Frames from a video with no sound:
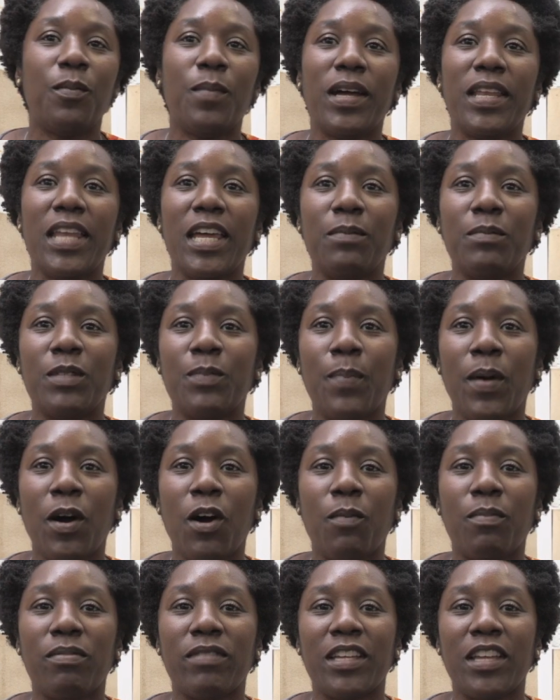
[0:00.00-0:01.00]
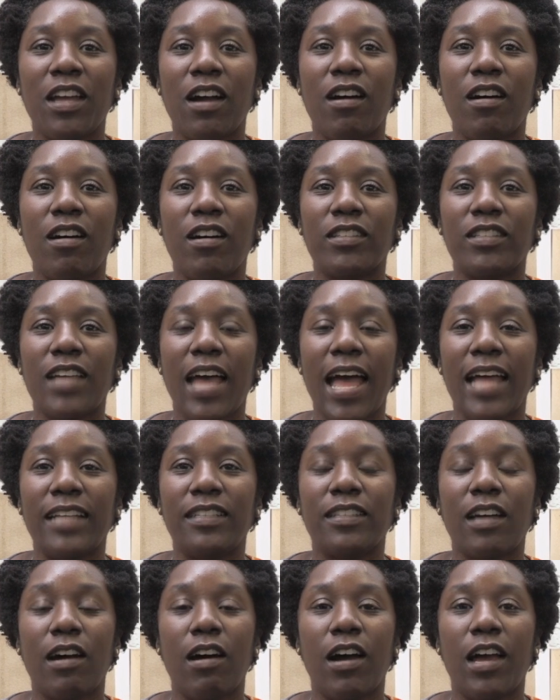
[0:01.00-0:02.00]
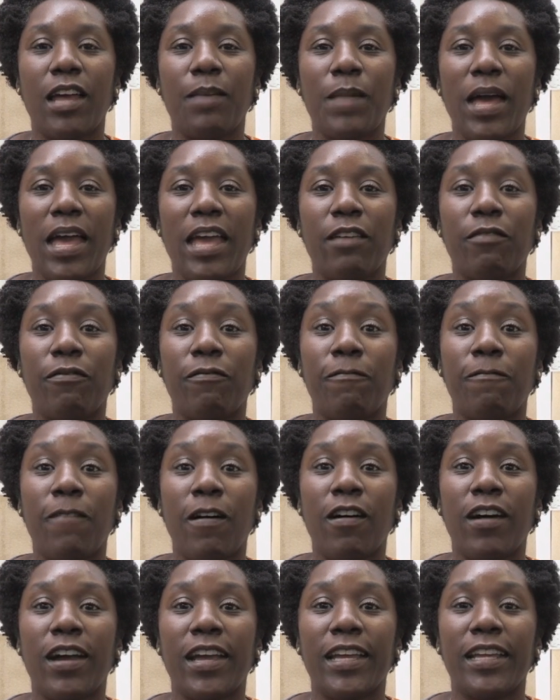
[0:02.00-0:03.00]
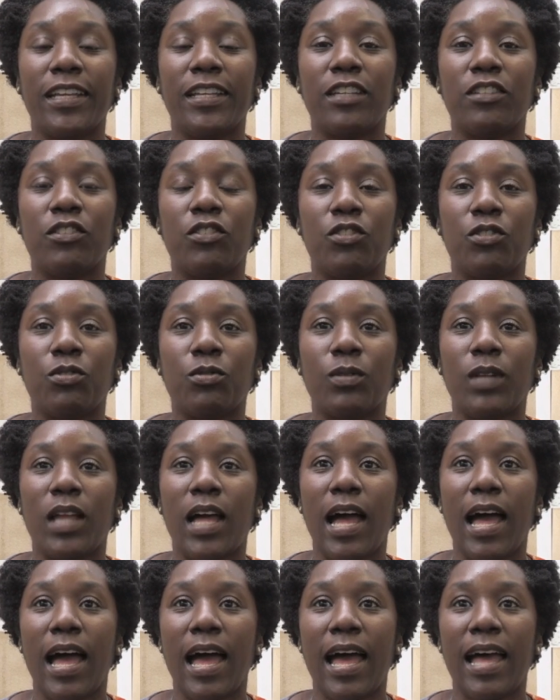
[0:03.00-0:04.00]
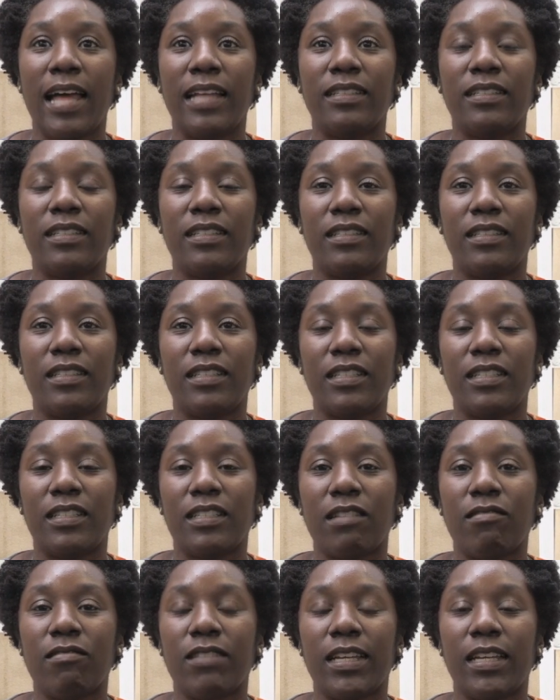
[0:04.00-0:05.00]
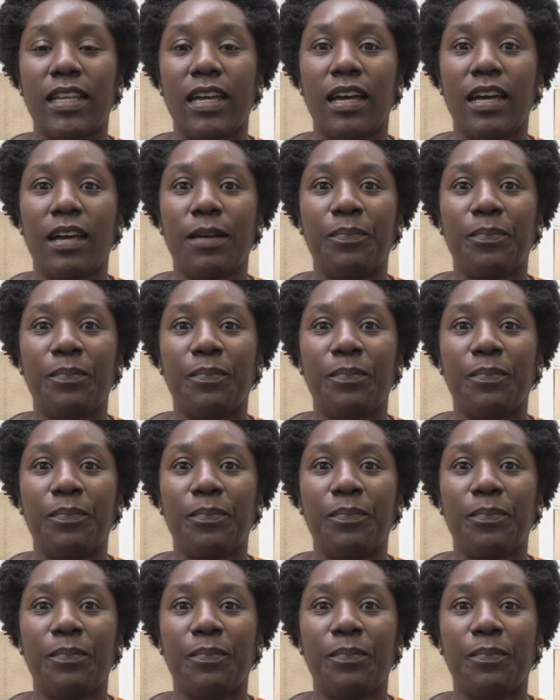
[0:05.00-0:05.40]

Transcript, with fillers: My name's Barbara Yarde and I'm a fine jeweller and designer.